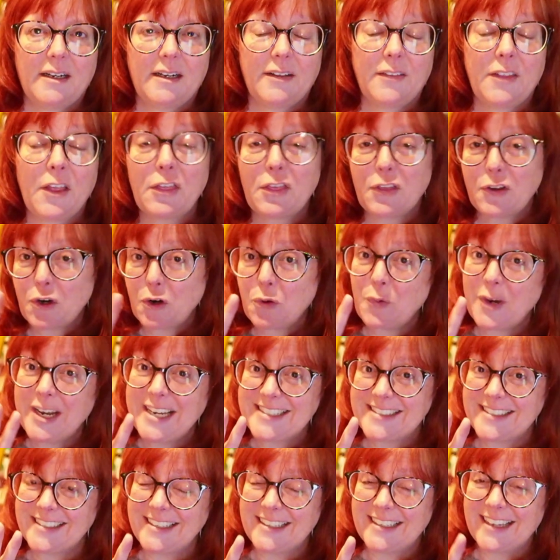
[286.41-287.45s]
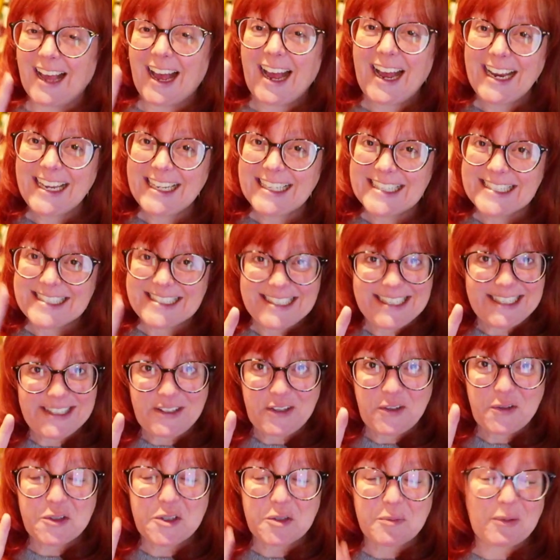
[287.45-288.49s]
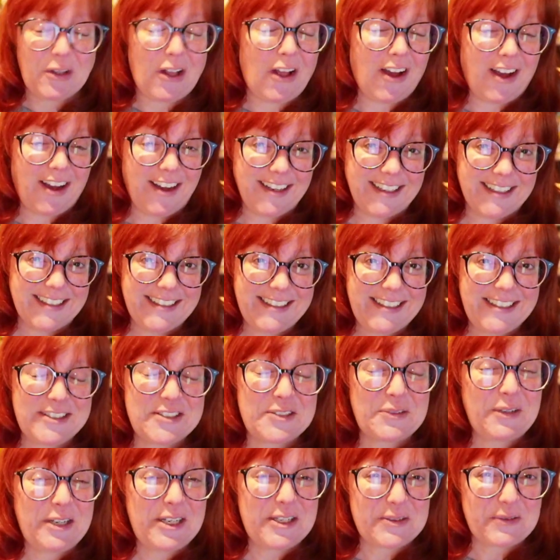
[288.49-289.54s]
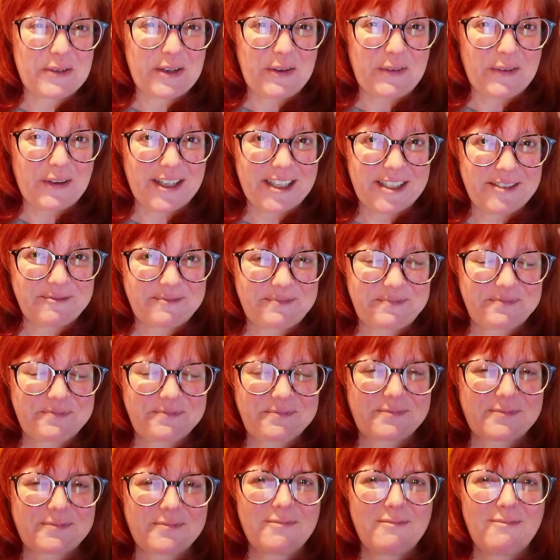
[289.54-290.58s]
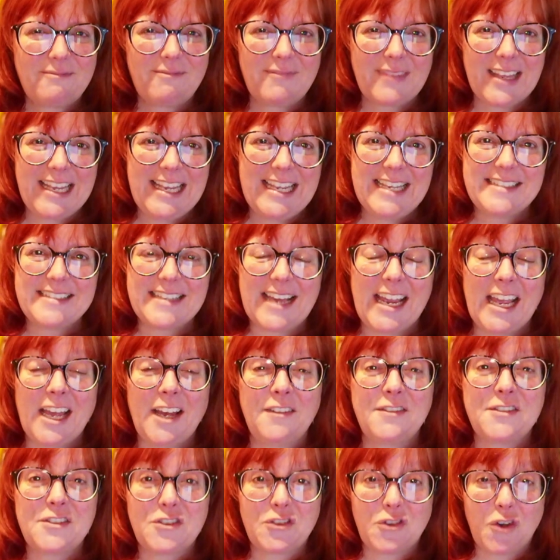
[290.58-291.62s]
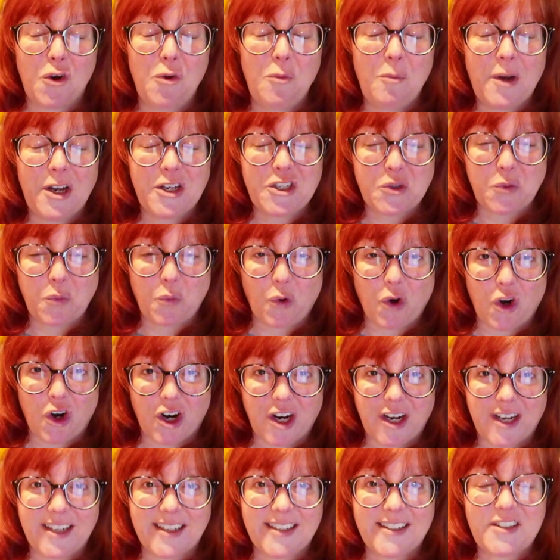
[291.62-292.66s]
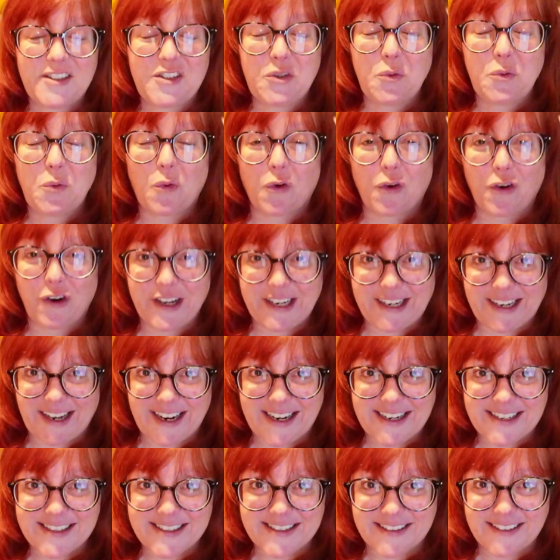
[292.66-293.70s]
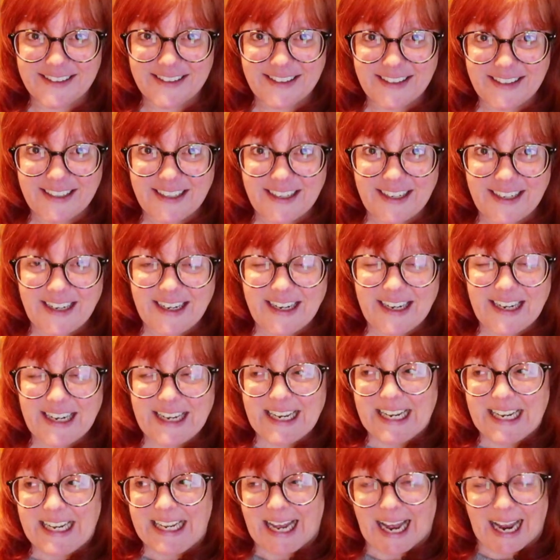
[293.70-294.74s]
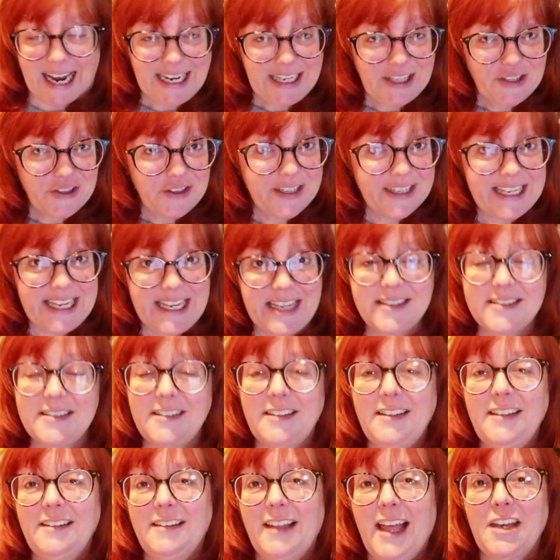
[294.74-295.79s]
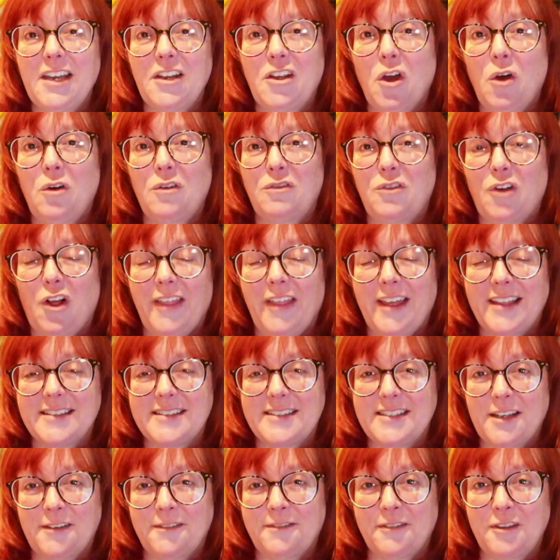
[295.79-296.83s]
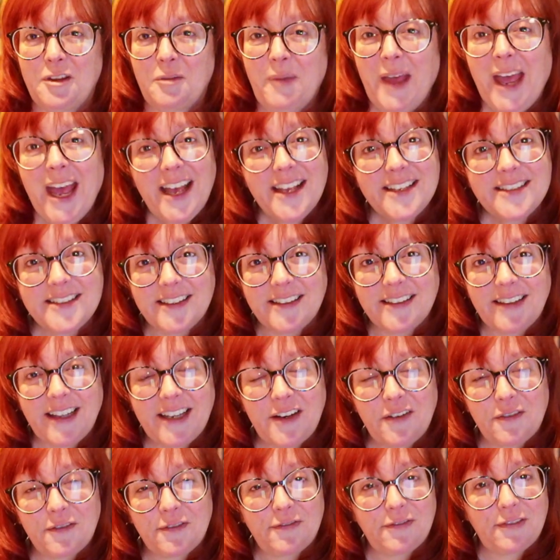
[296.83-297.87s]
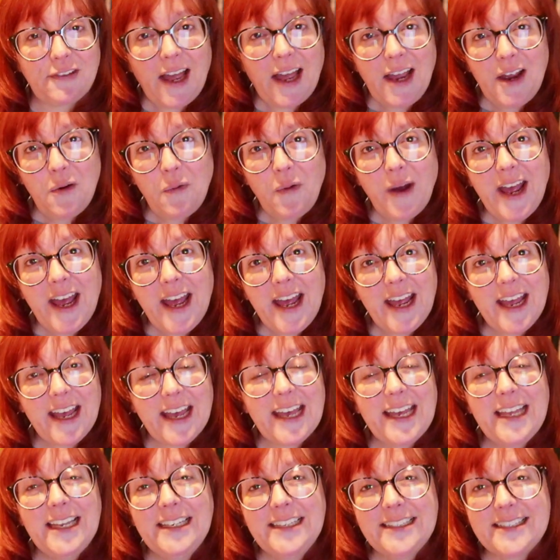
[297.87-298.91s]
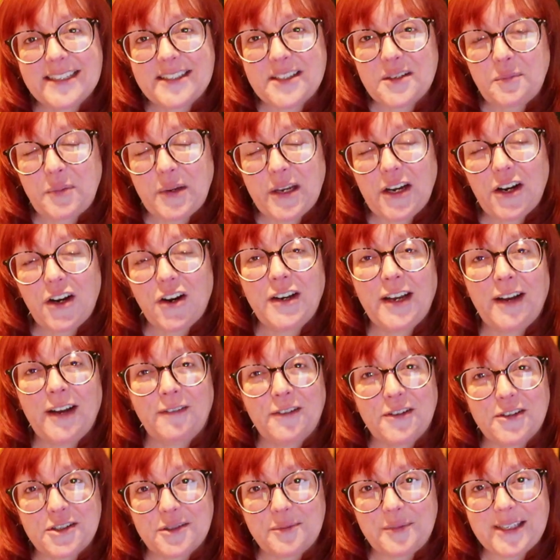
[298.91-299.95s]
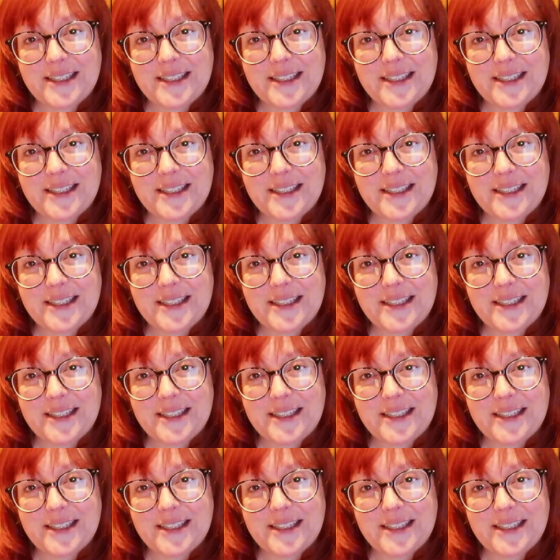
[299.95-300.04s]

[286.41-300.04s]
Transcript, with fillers: The third reason I continue to blog in 2021 is I have so much work to organize. I could easily let go of all that stuff from the past and let it fly away and disappear, never to be